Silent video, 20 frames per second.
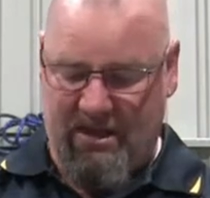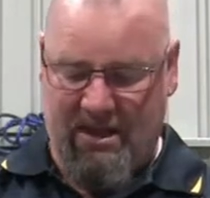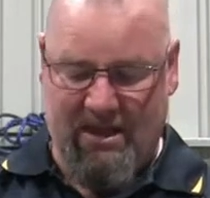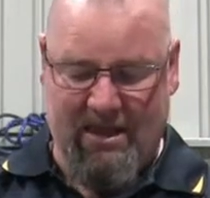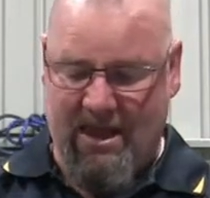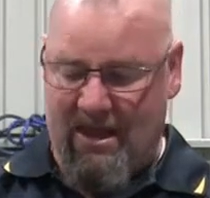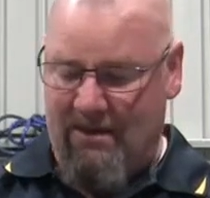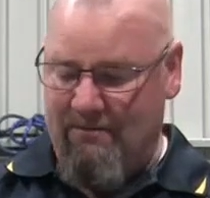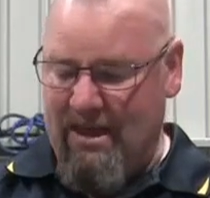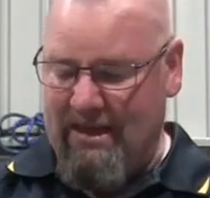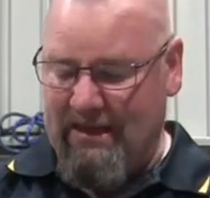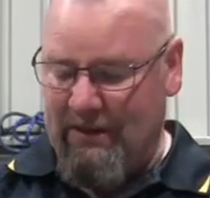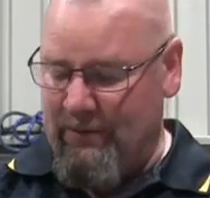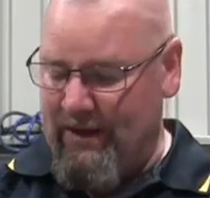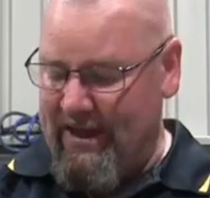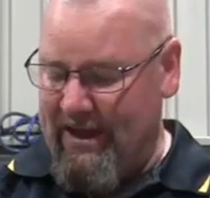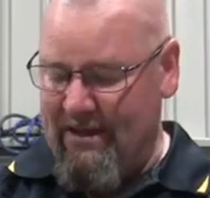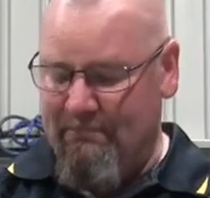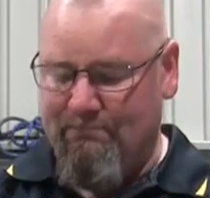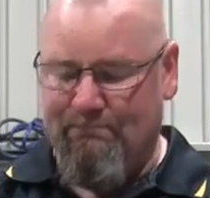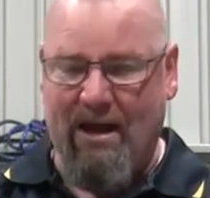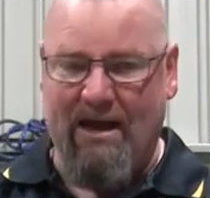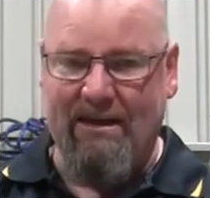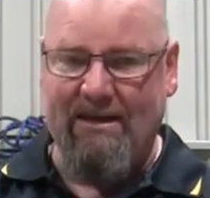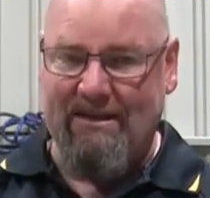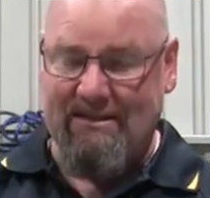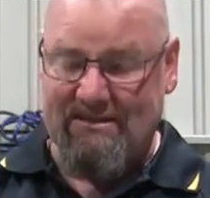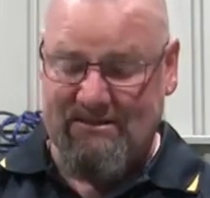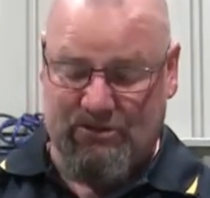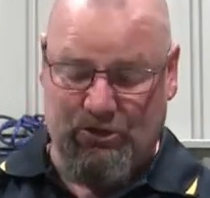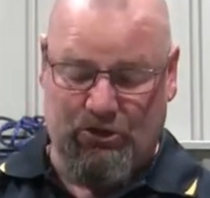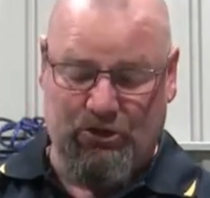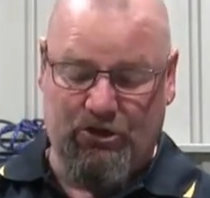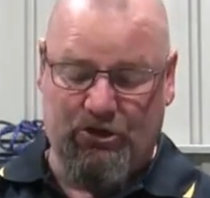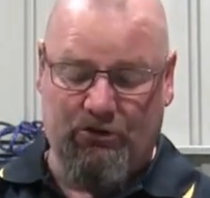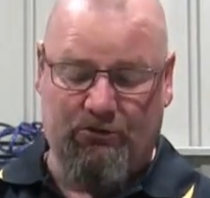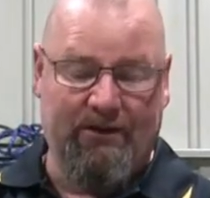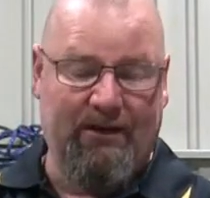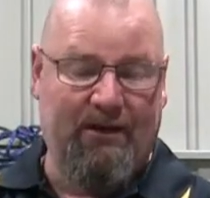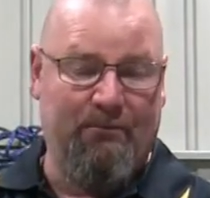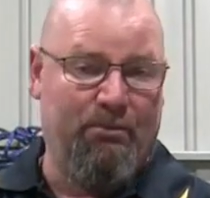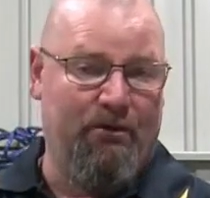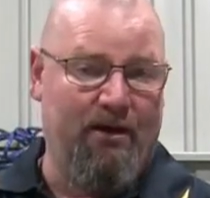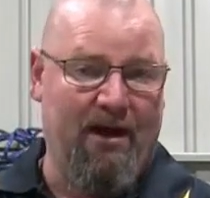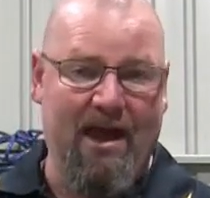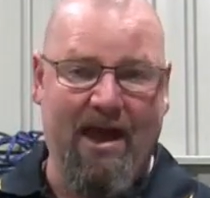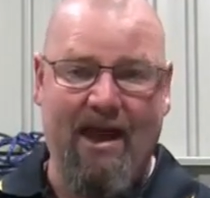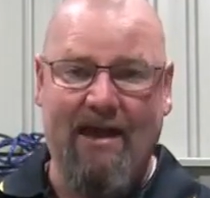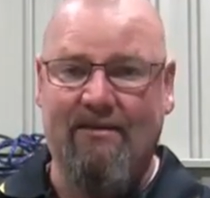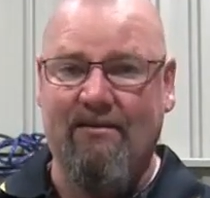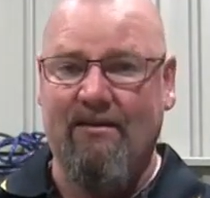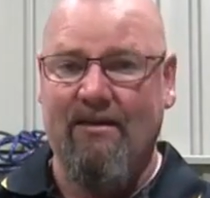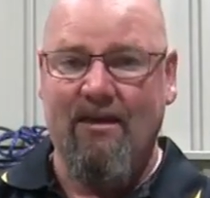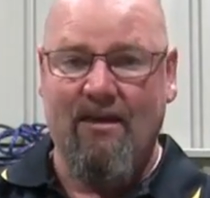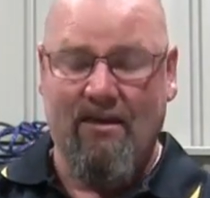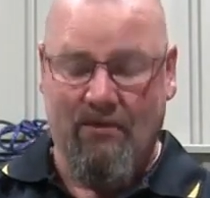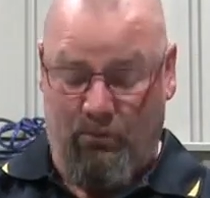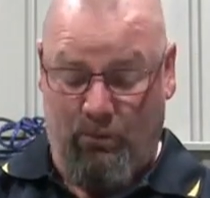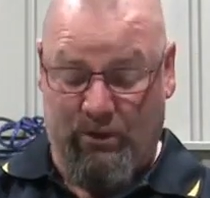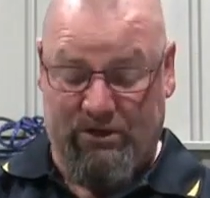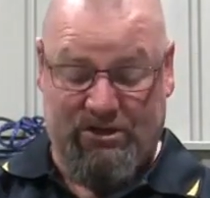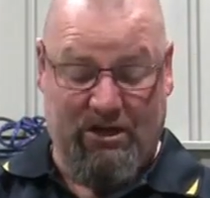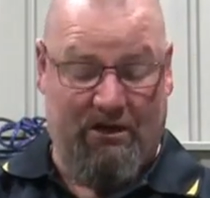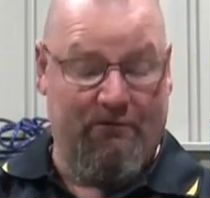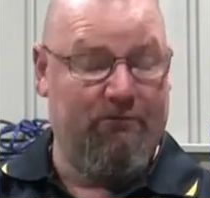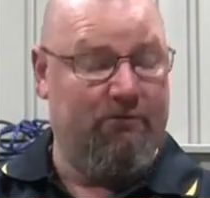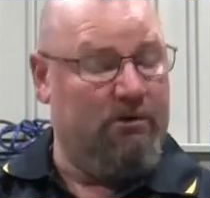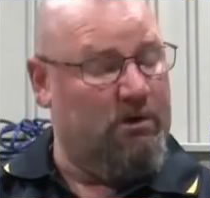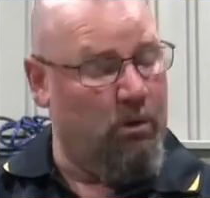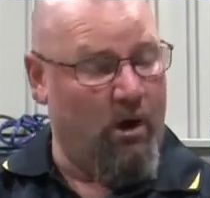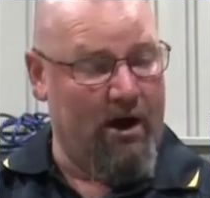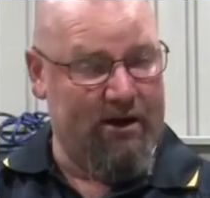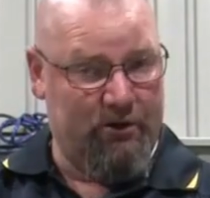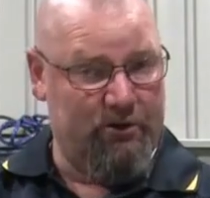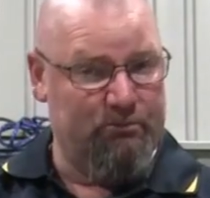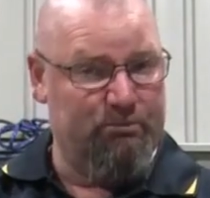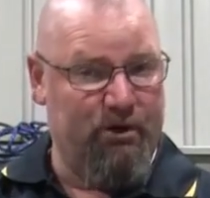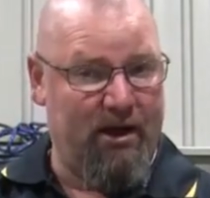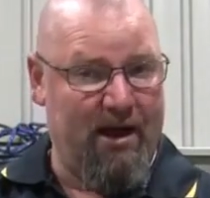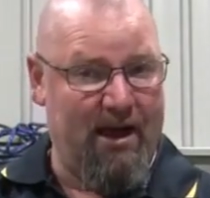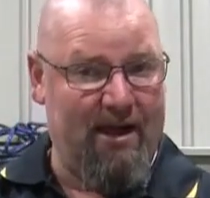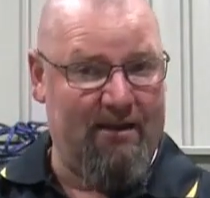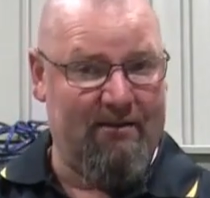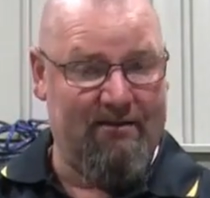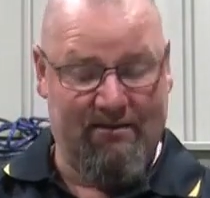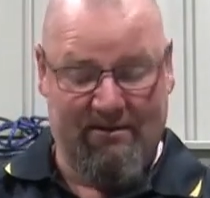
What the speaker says: can get them anywhere. Bunnings do Gorilla brand, which are quite a good brand.